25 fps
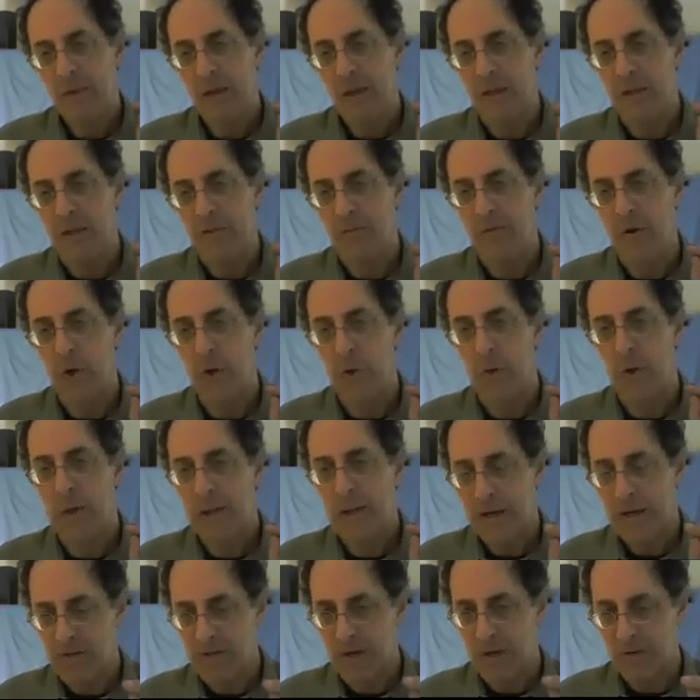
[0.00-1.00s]
In the
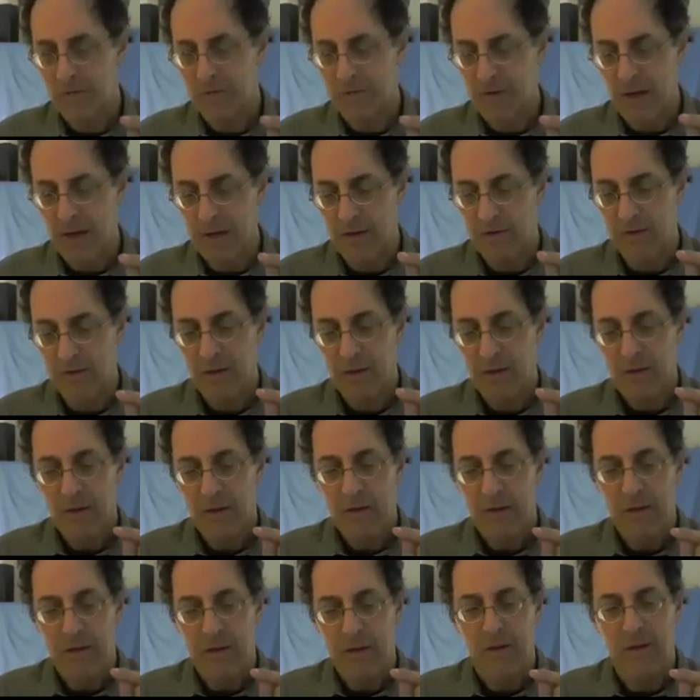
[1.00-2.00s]
photoelectric effect,
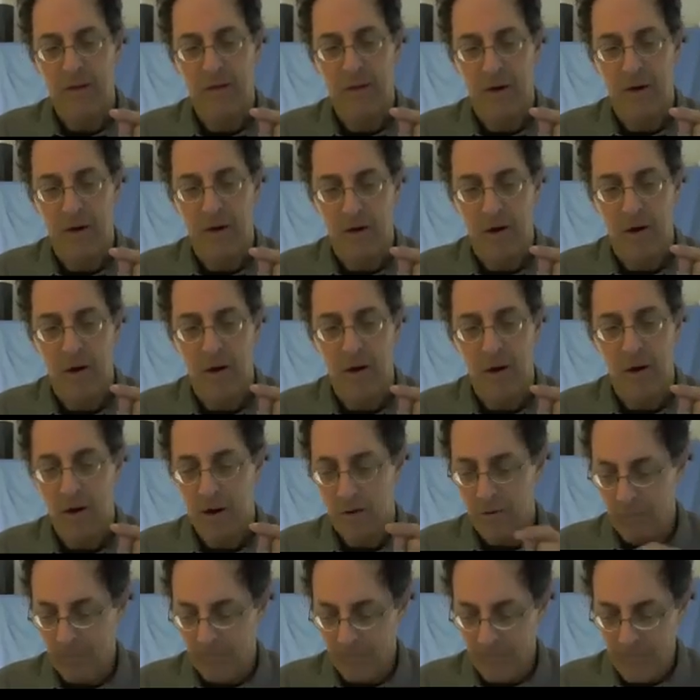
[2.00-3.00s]

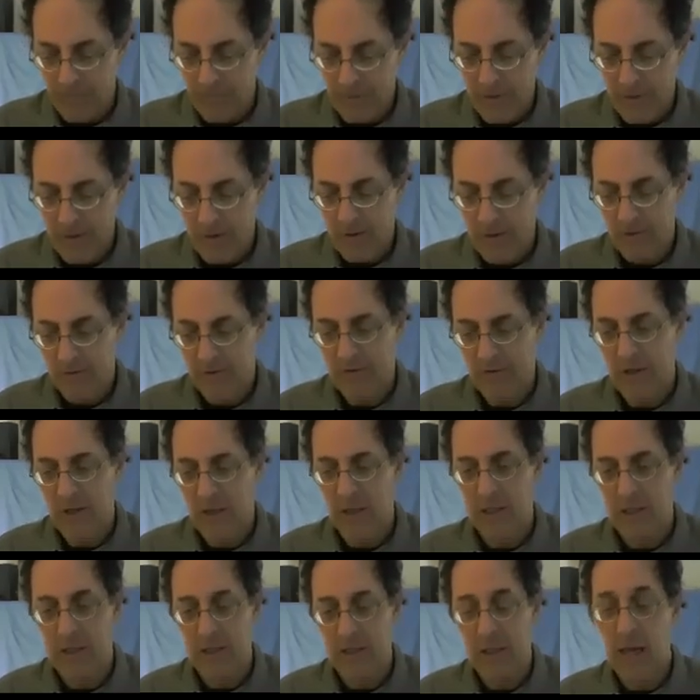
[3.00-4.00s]
there's a
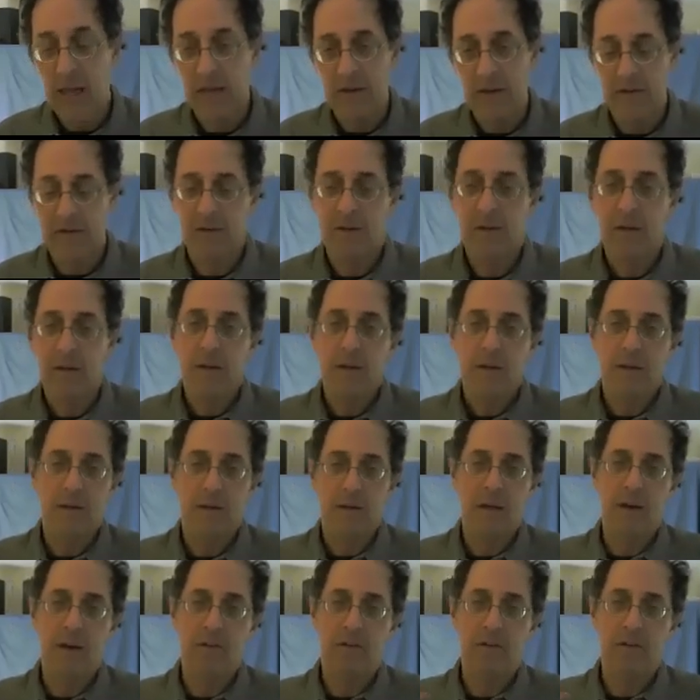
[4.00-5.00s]
light
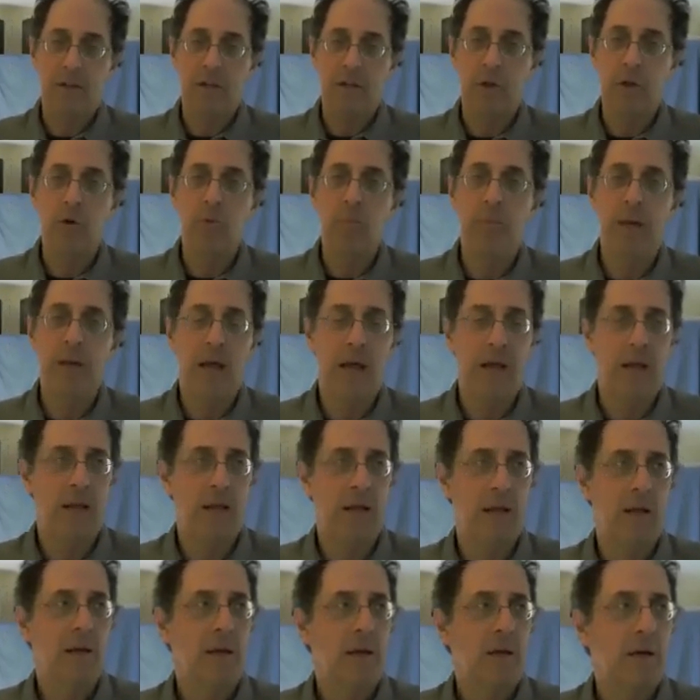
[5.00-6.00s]
that is
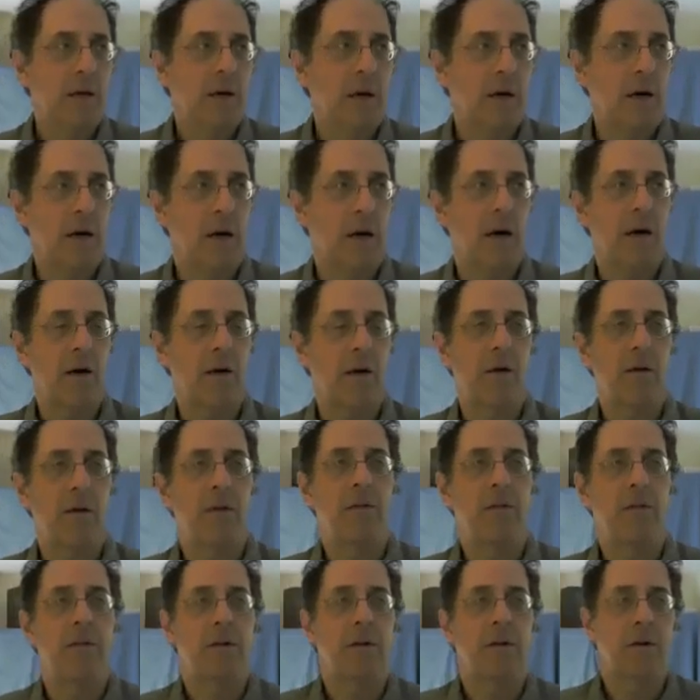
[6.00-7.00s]
illuminating
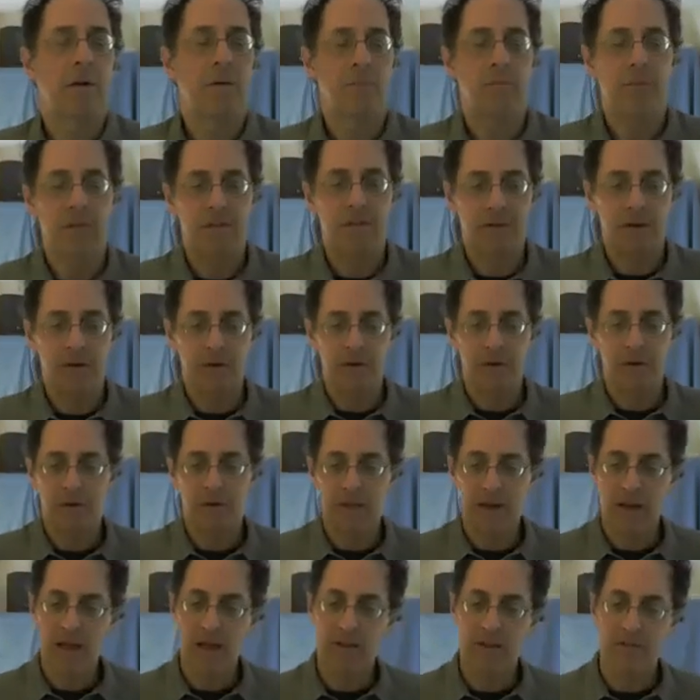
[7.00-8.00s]
the material
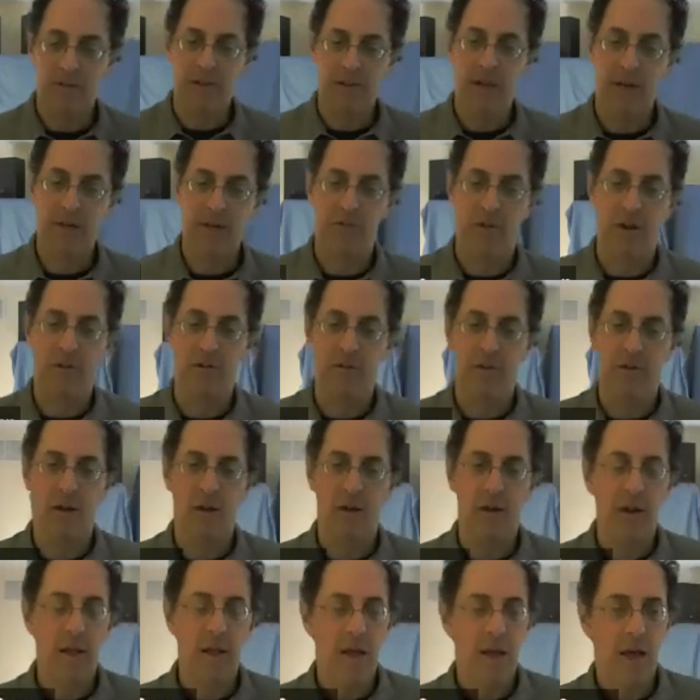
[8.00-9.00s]
that has electrons in
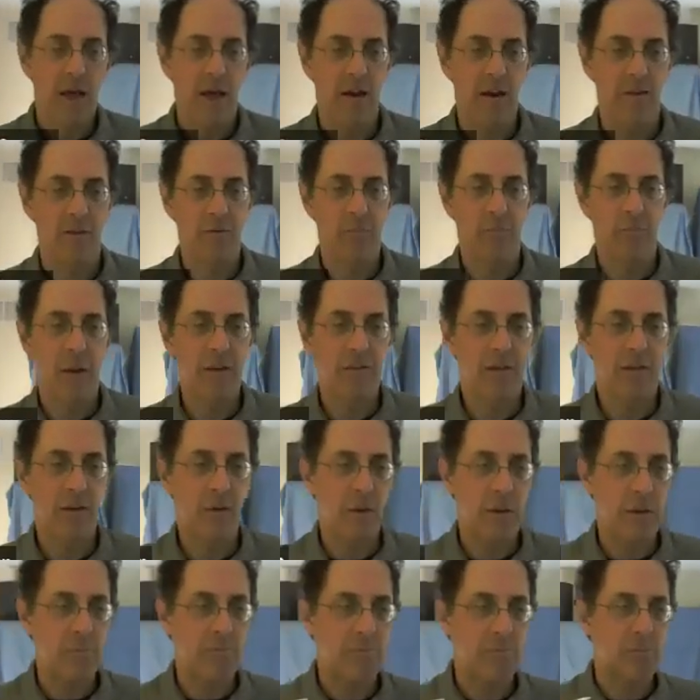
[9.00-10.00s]
it, and it's
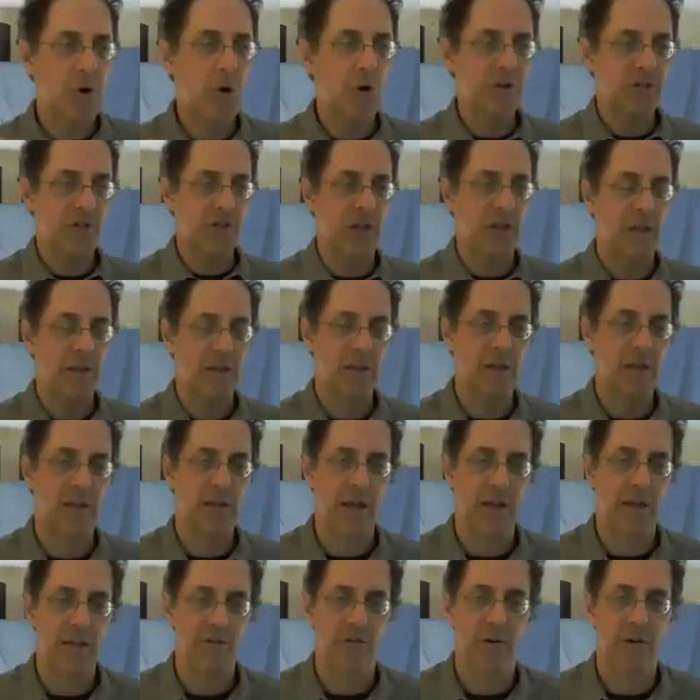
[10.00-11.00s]
basically pushing the
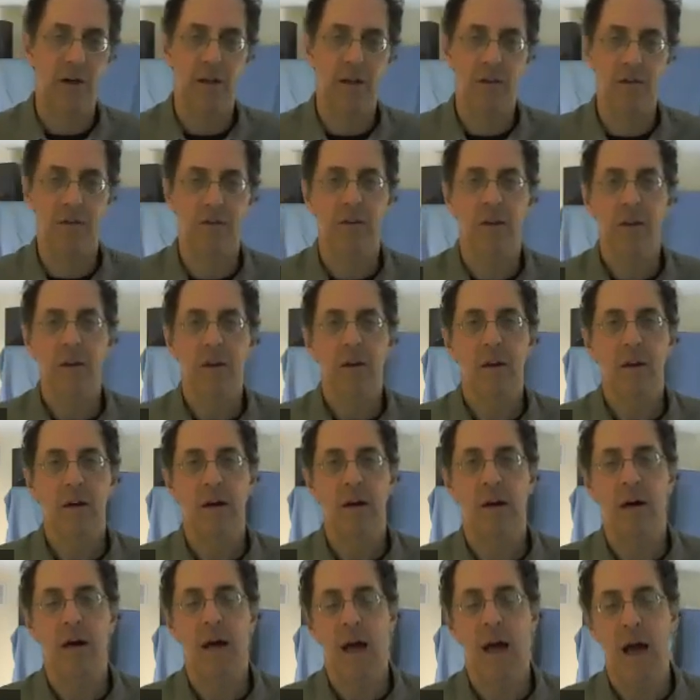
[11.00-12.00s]
electrons
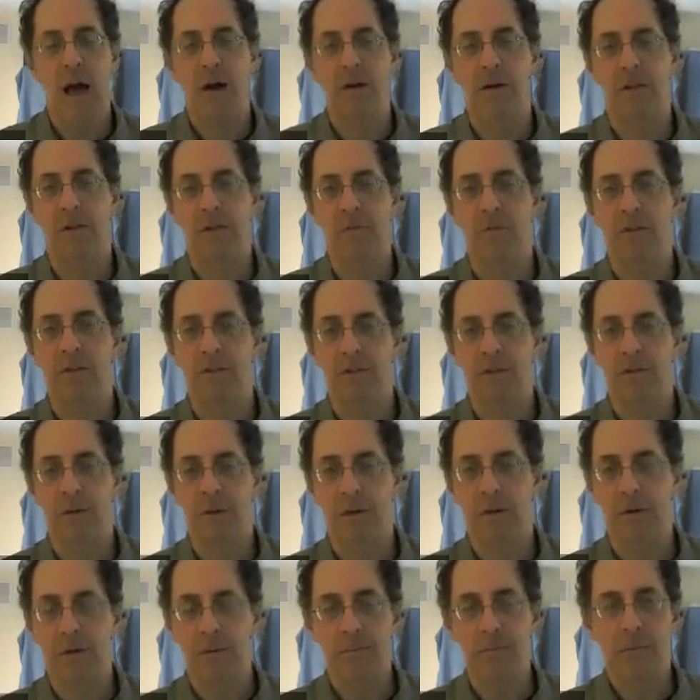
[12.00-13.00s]
out of the
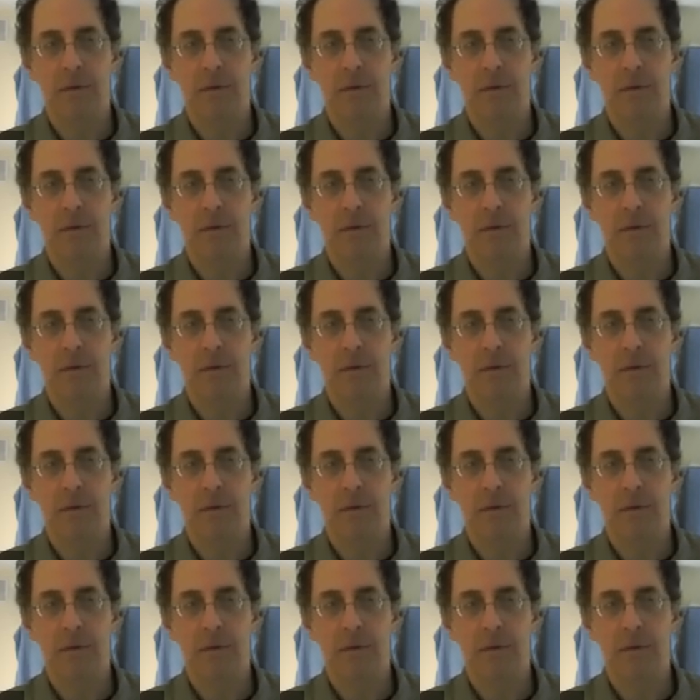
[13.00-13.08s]
material.